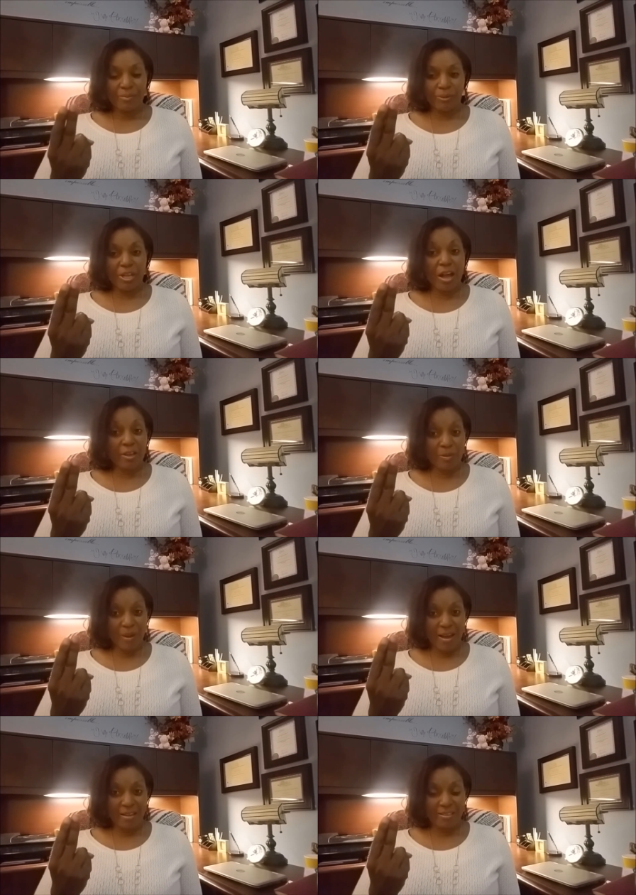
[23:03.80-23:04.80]

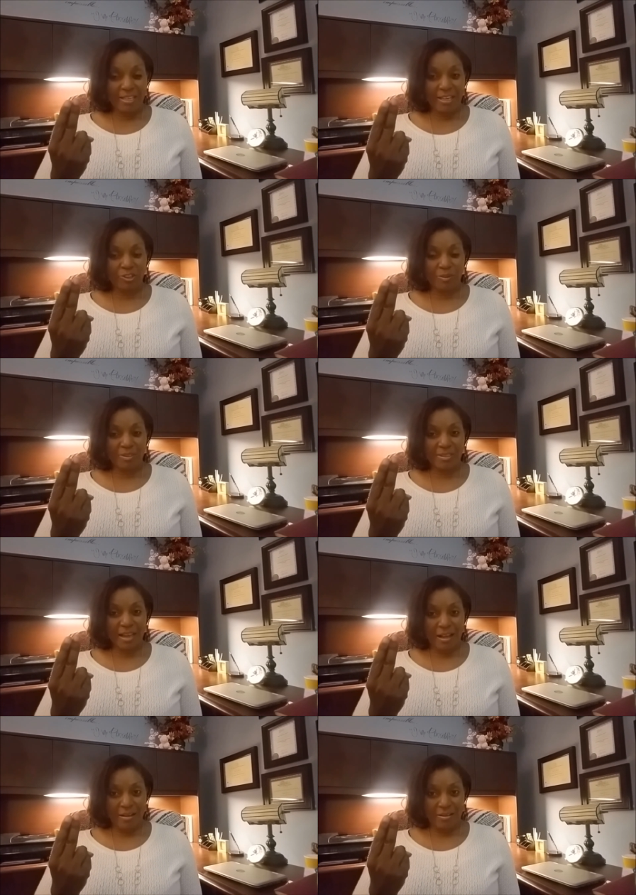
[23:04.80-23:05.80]
Preoccupied attachment
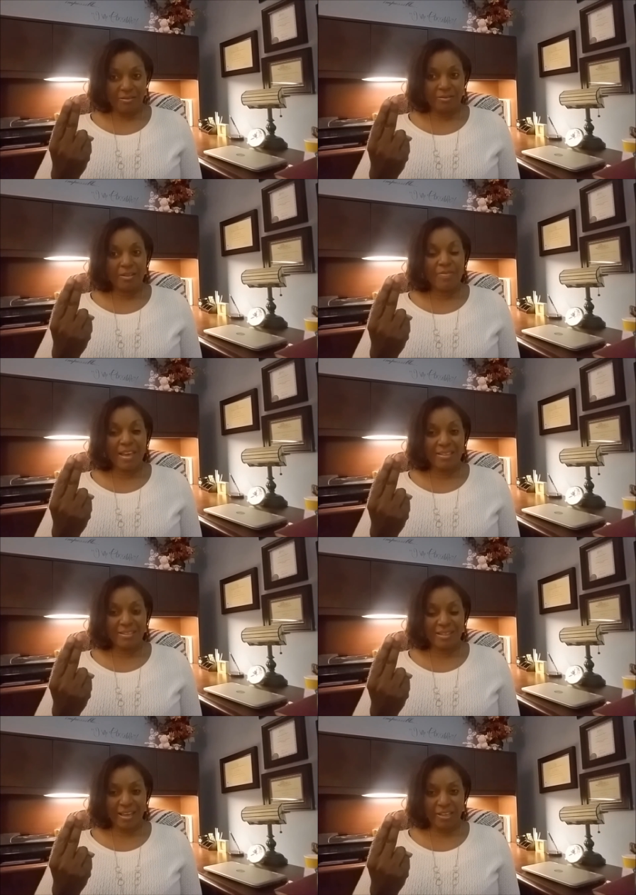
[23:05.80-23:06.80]
style,
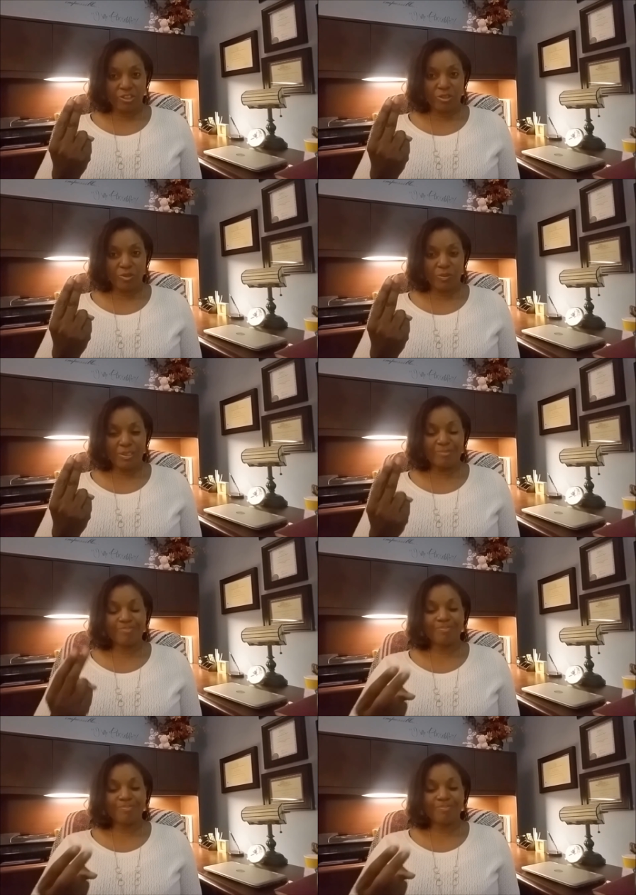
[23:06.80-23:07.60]
that's the anxious one.